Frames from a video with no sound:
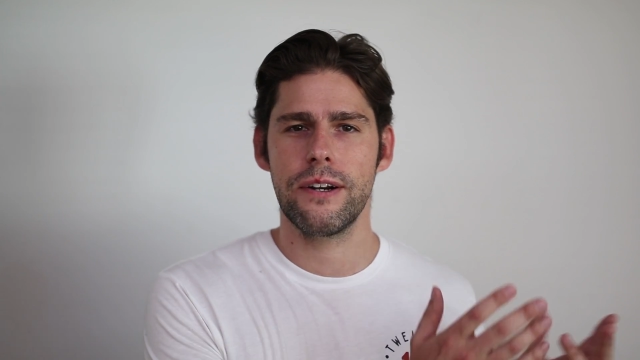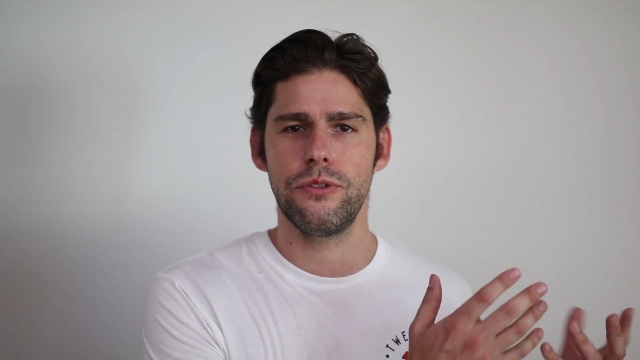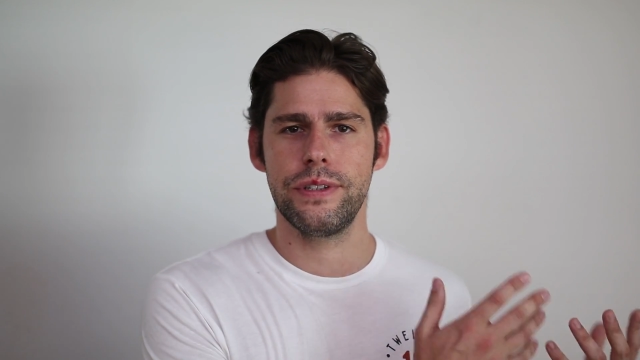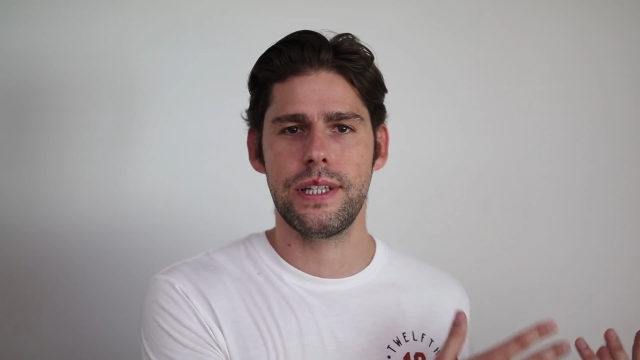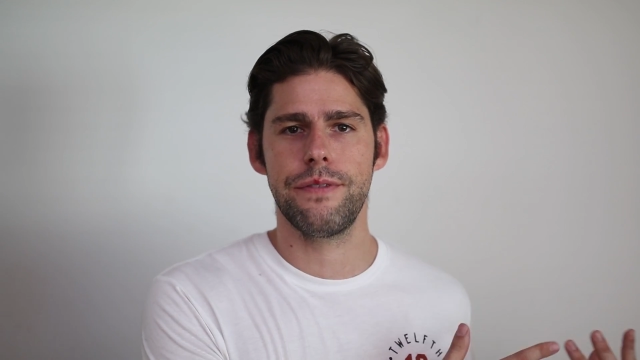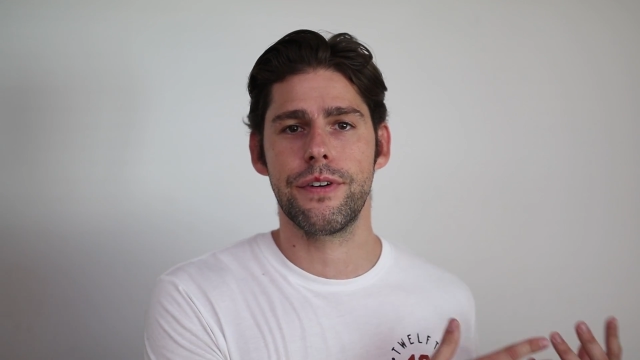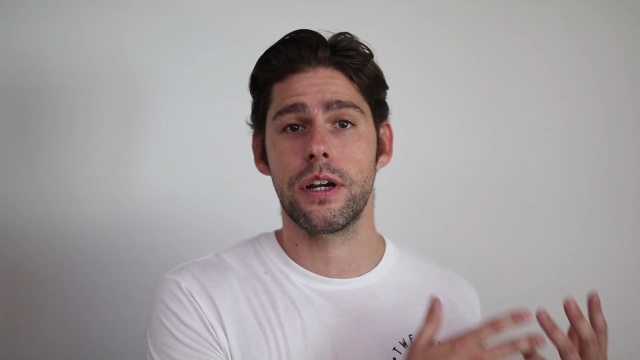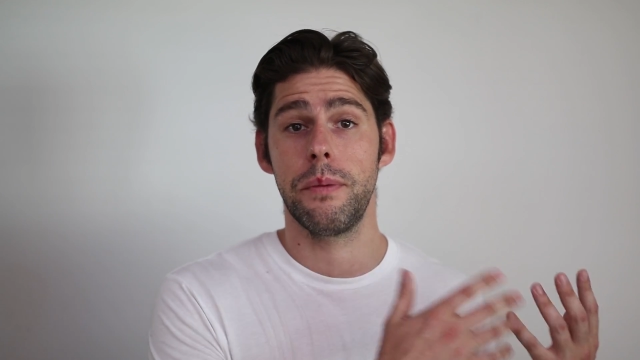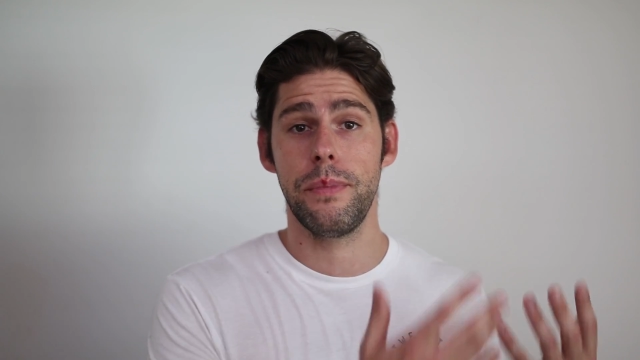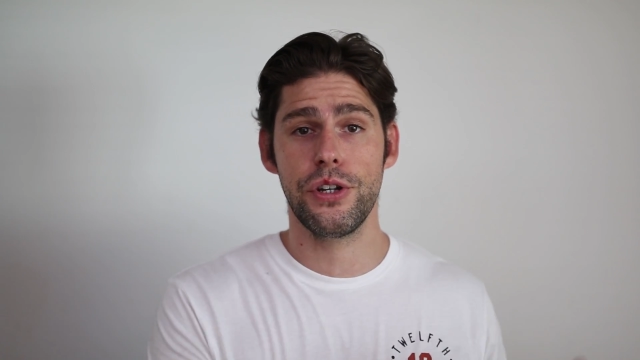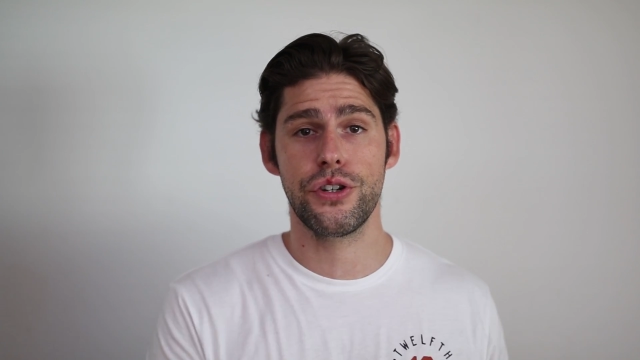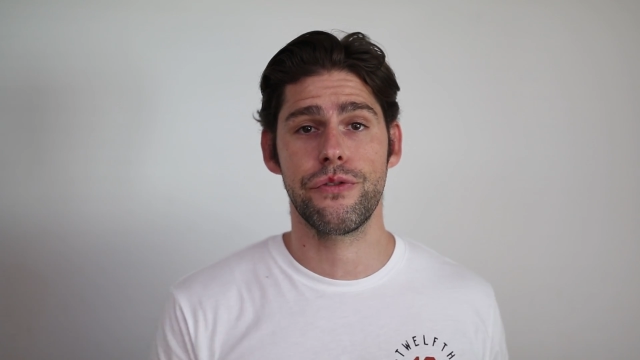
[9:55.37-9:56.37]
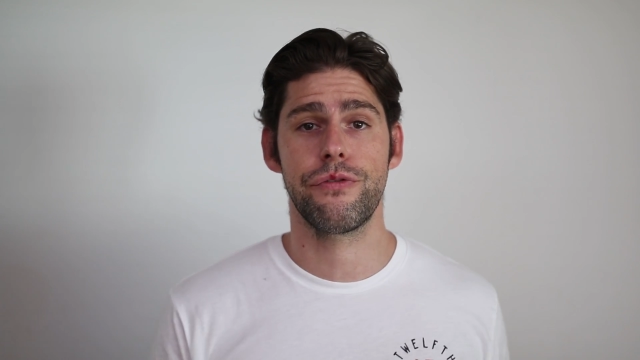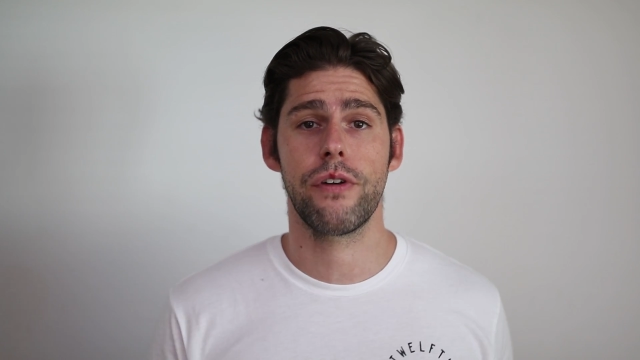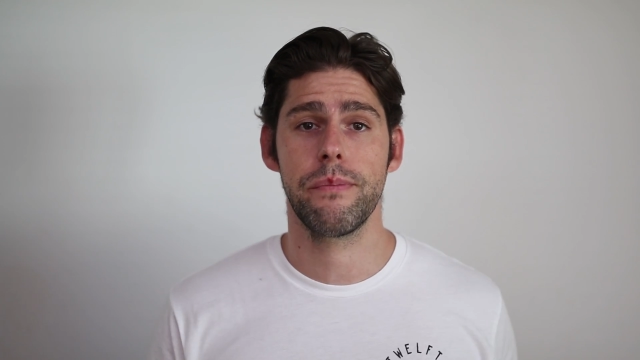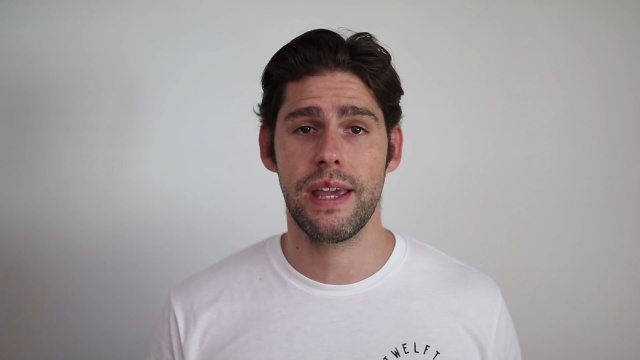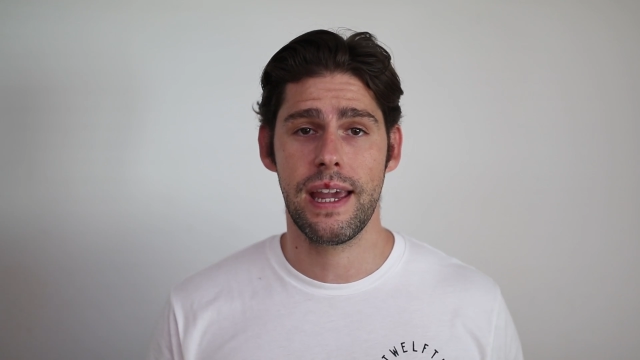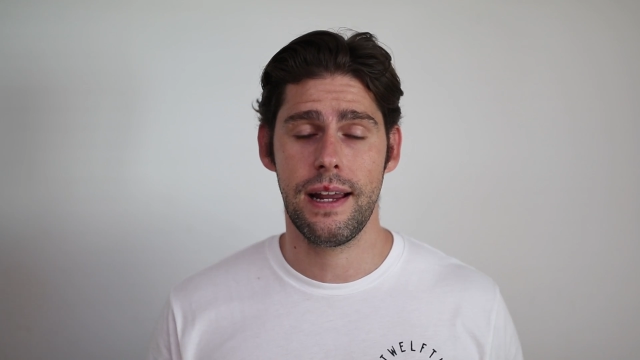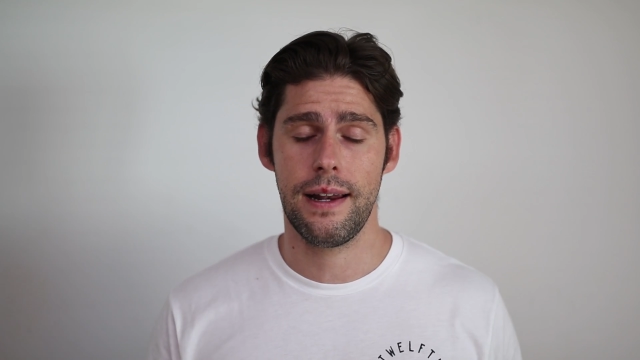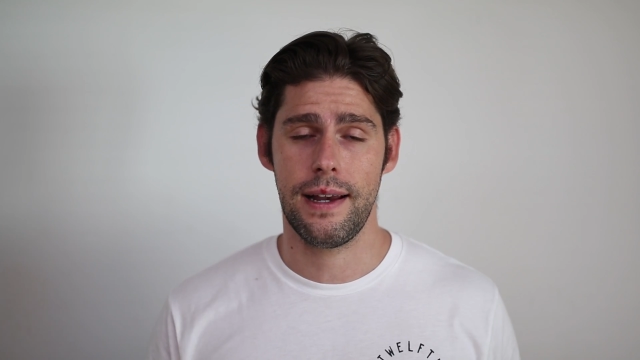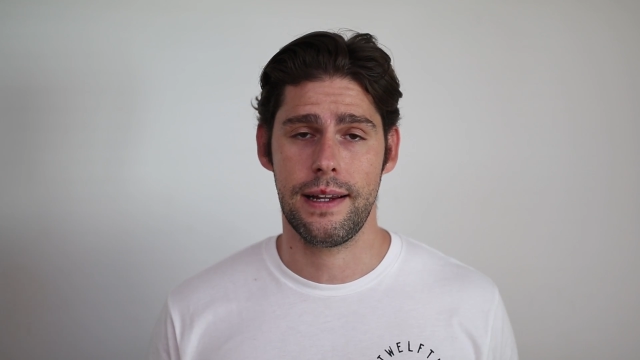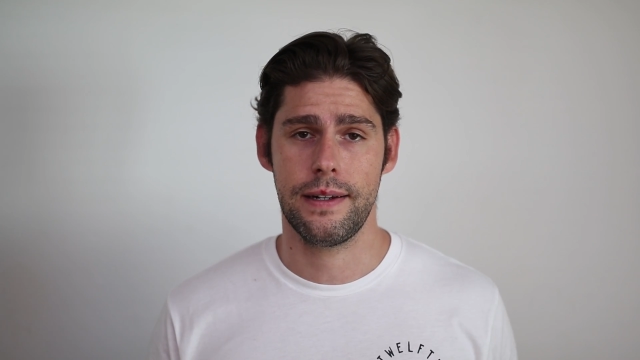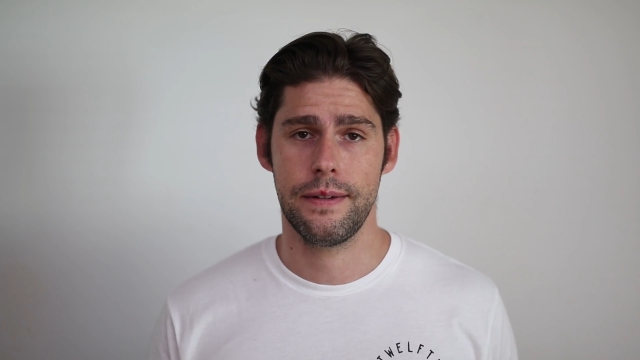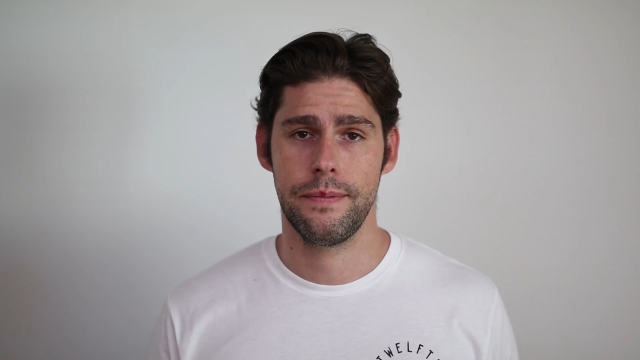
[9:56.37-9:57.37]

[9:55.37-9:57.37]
receive a commission from the airline.